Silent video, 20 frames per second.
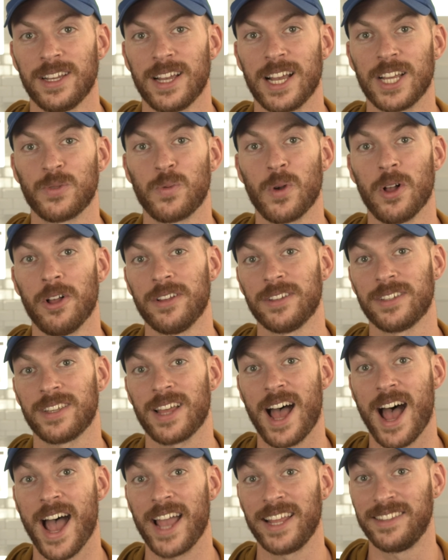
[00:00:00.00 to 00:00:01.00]
as well as
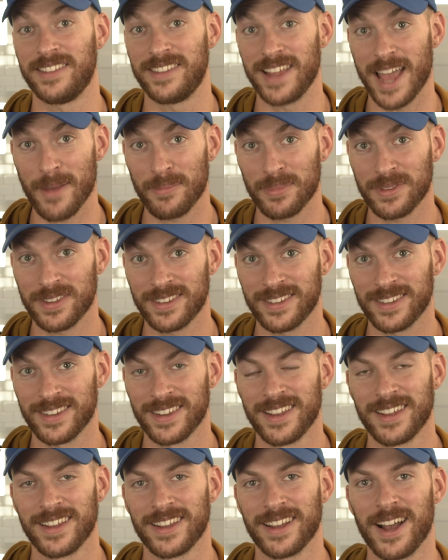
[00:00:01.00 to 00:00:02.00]
high depths
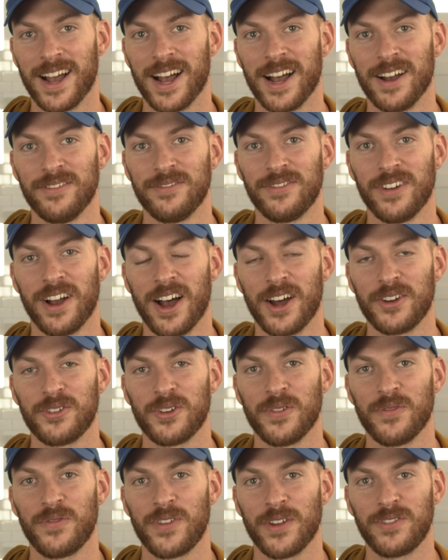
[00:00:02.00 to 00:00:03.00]
of
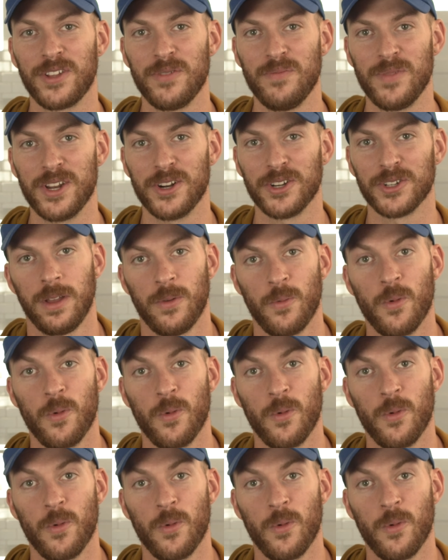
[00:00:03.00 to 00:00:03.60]
150 meters.